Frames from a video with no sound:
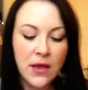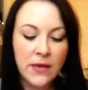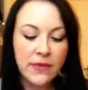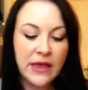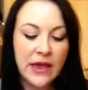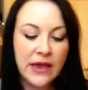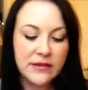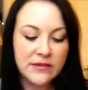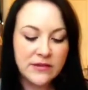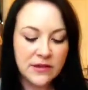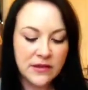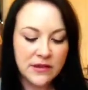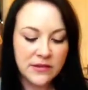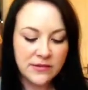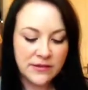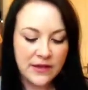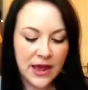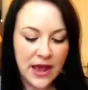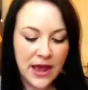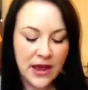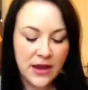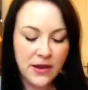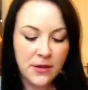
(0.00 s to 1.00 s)
There's
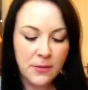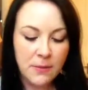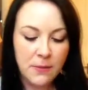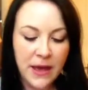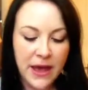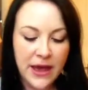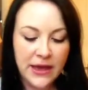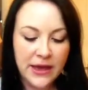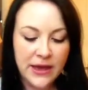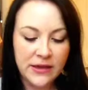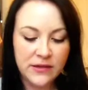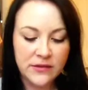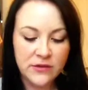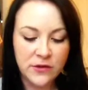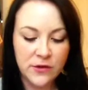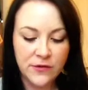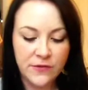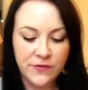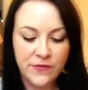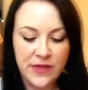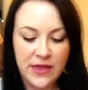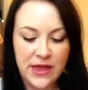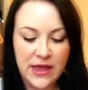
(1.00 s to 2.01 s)
10 packets
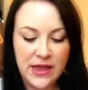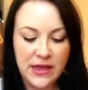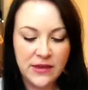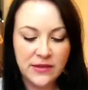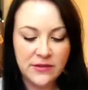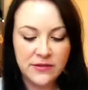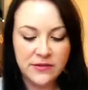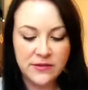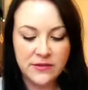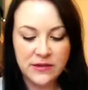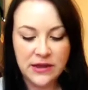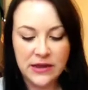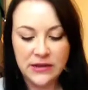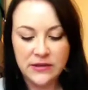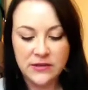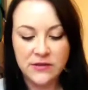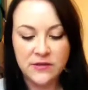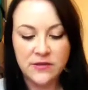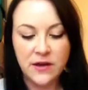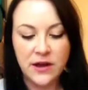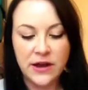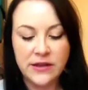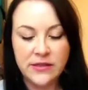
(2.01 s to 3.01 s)
of these
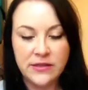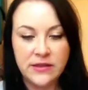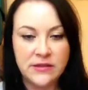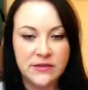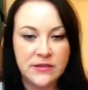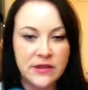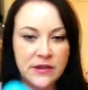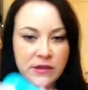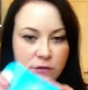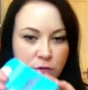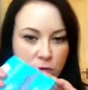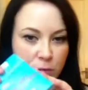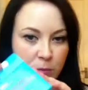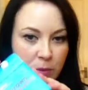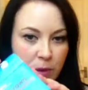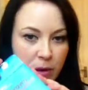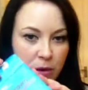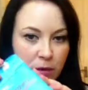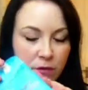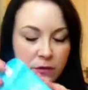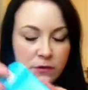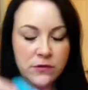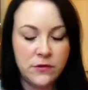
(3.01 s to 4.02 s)
inside this little
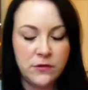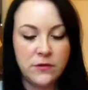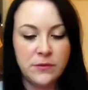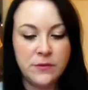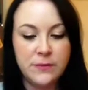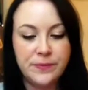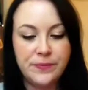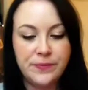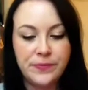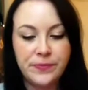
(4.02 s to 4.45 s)
box,